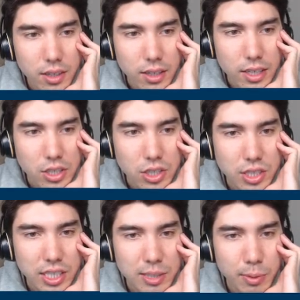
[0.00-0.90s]

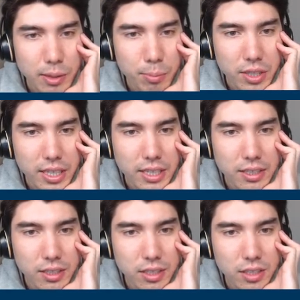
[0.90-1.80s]
h6 being played,
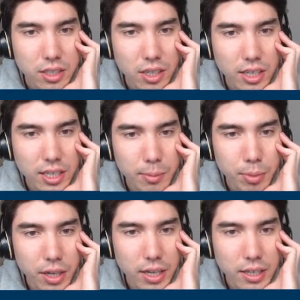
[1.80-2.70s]
guarding the
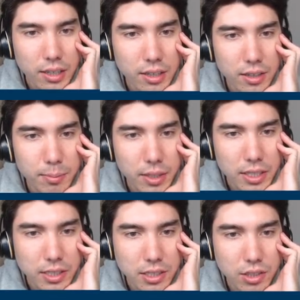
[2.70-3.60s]
pawn,
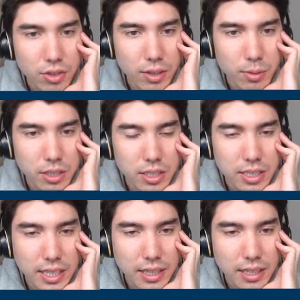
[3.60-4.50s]
because the threat was to
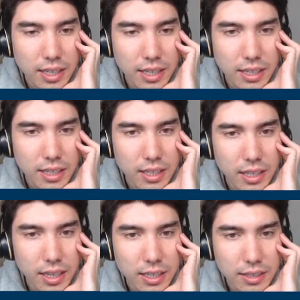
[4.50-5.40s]
take the knight
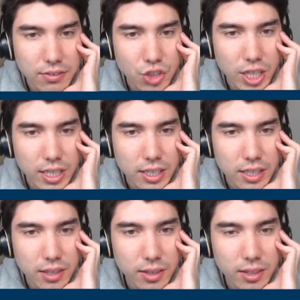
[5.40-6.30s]
and give check.
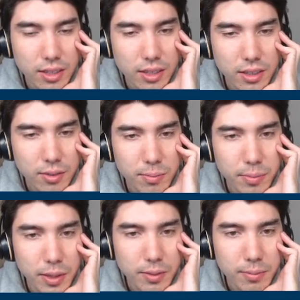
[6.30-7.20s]

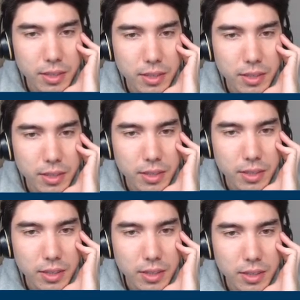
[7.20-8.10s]
Not really
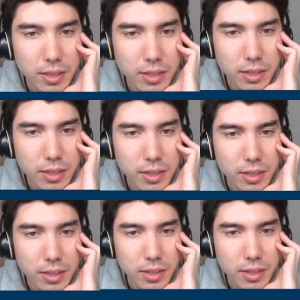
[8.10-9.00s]
give check, more
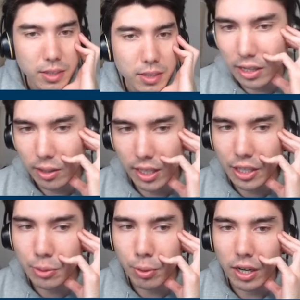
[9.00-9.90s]
so just take the
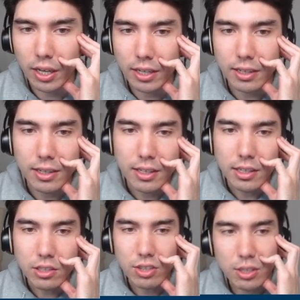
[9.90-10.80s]
h-pawn.
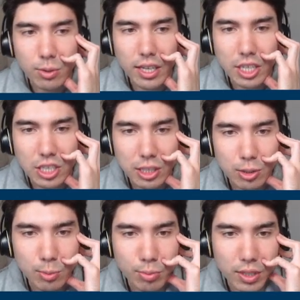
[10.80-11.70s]
So that's why h6
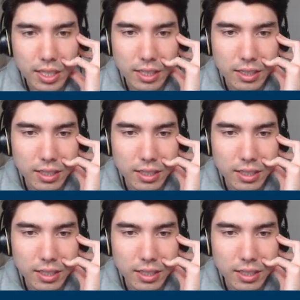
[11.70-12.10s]
was played